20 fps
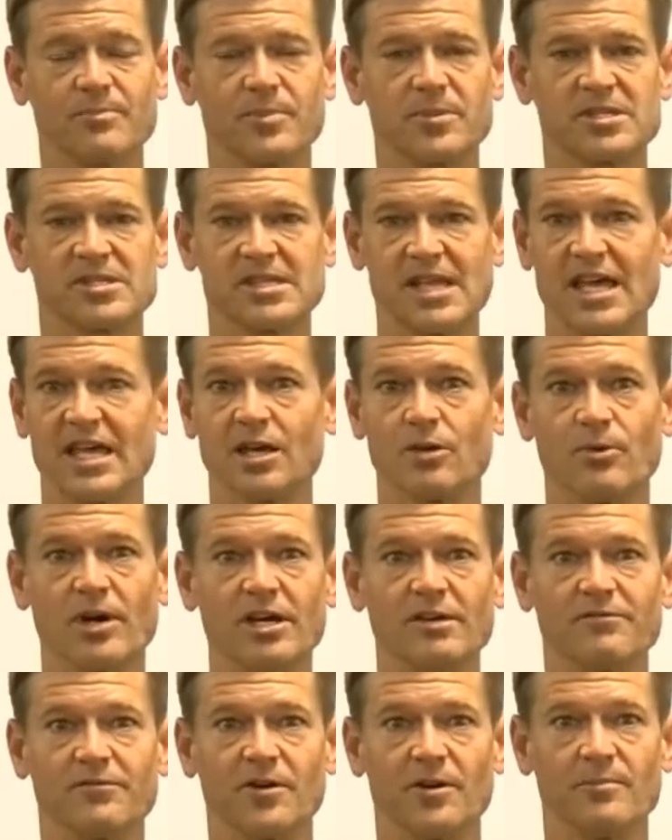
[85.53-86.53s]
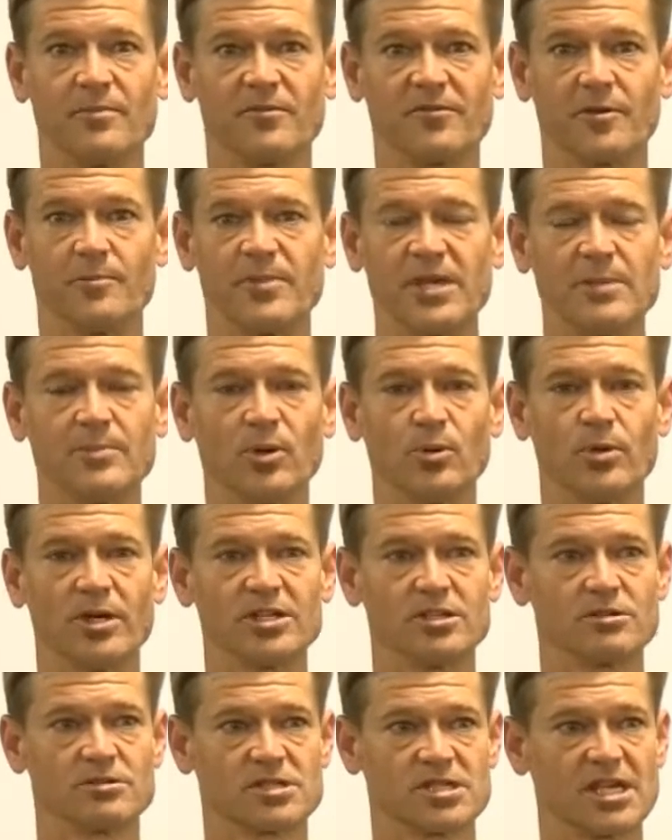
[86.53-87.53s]
staying away from people
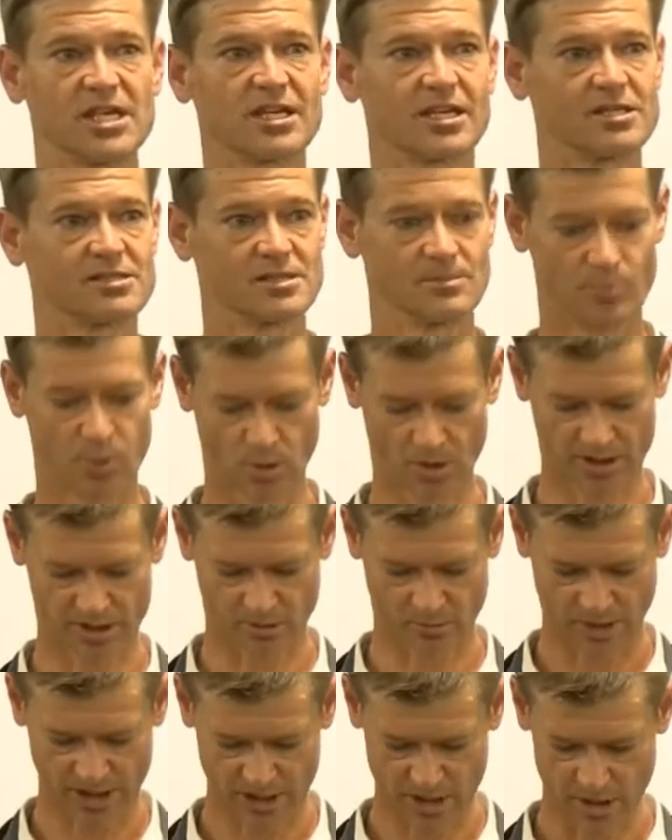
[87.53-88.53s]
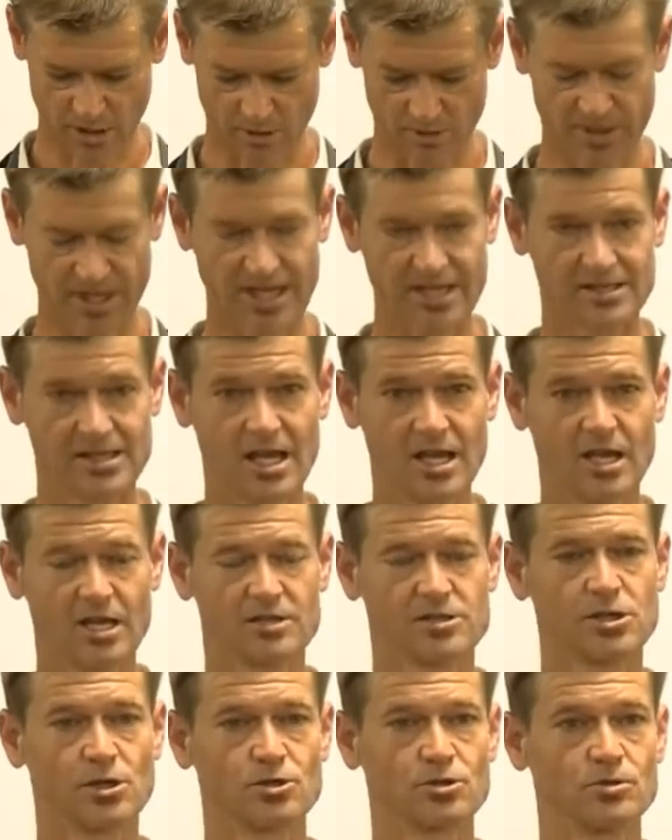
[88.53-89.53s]
when you're sick is important. We know that
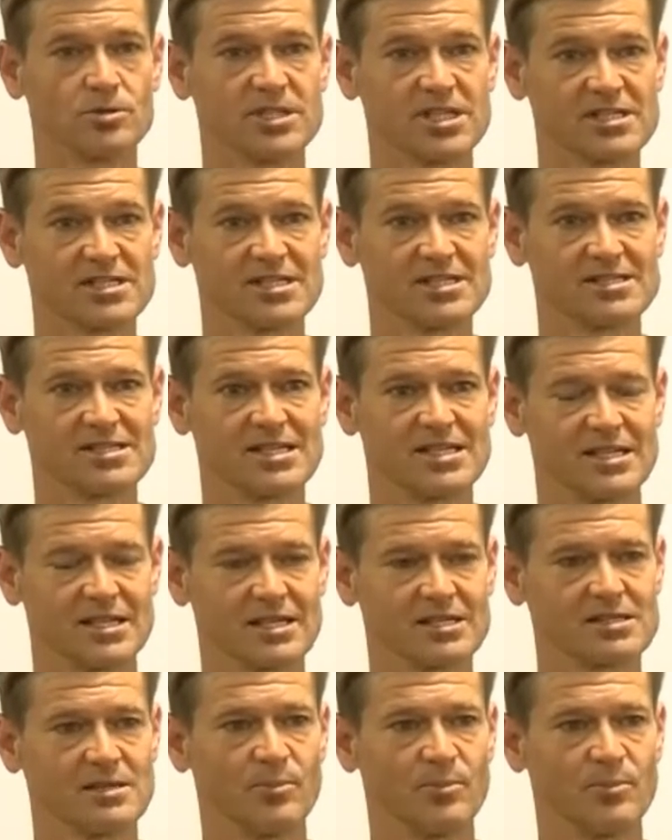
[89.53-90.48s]
social distancing is